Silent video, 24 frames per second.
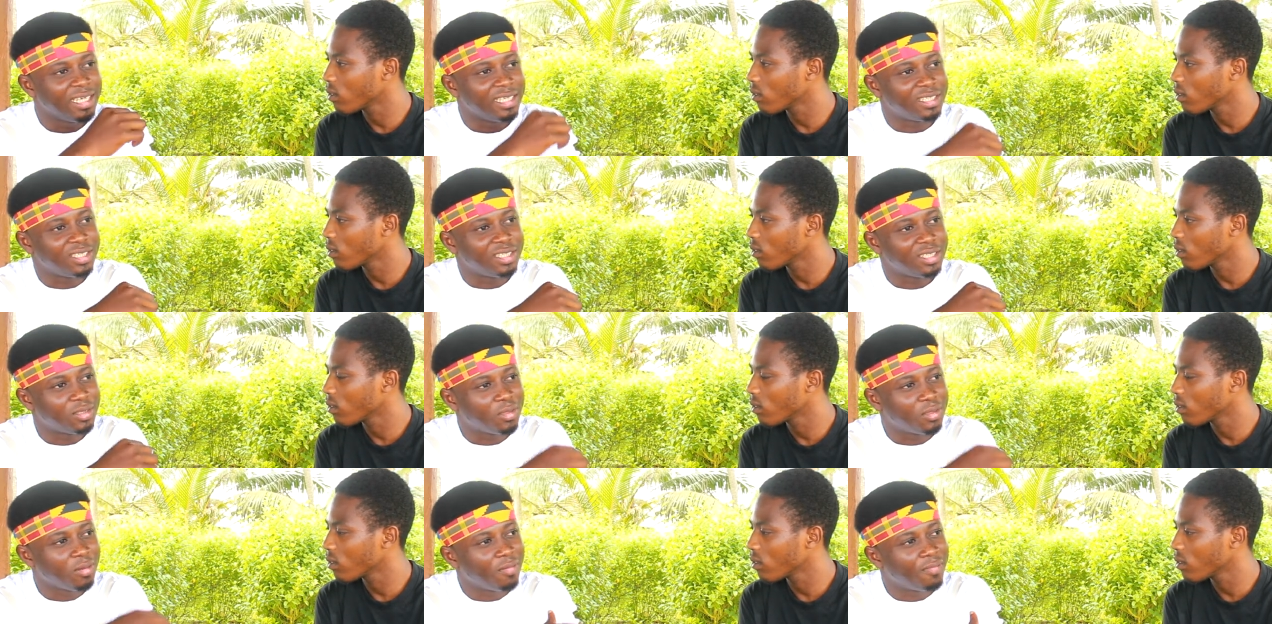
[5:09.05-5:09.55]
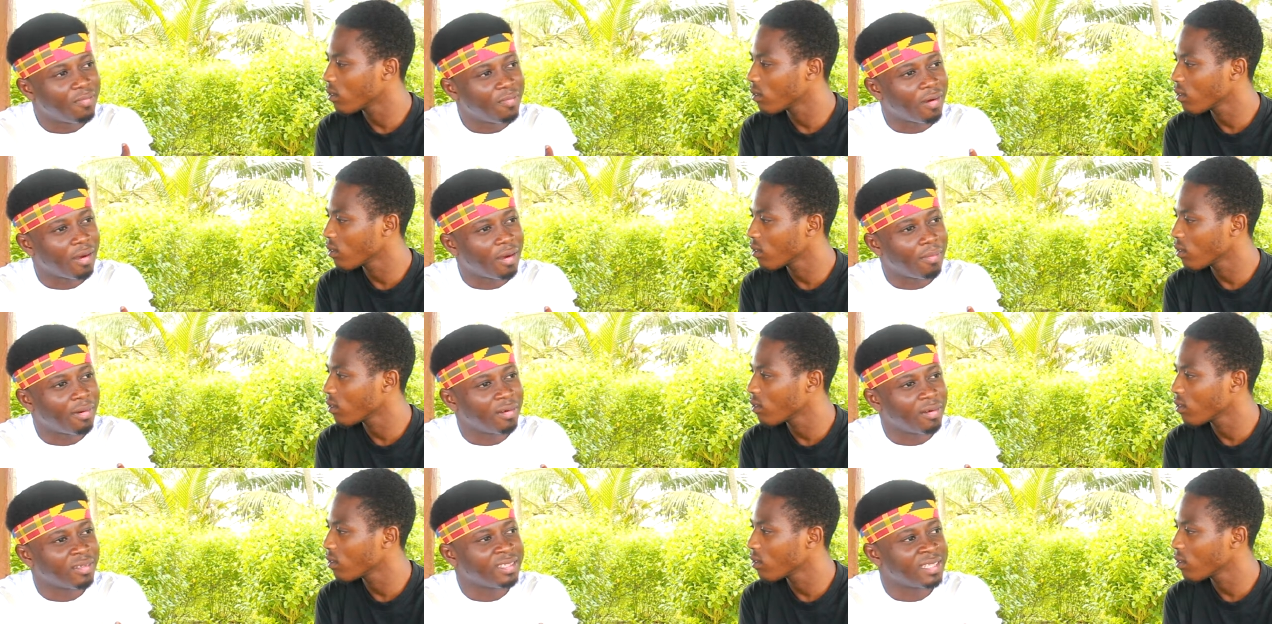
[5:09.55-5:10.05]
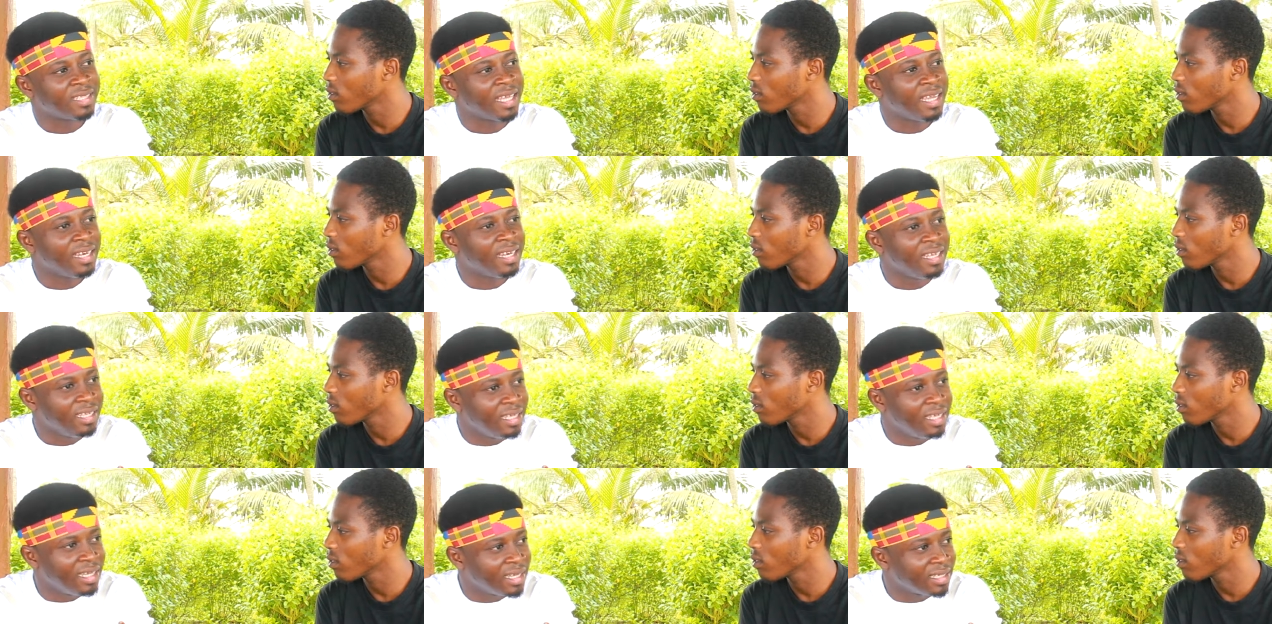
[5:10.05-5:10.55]
Speaker 1: in Tsito for about
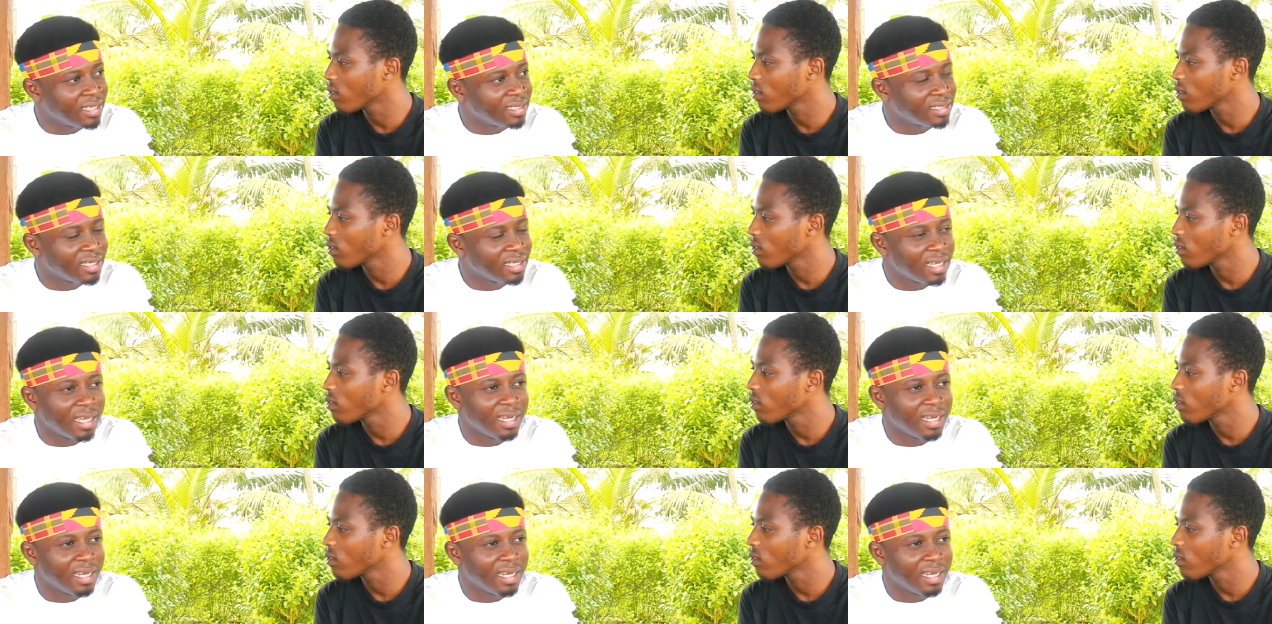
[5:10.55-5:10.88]
10 years.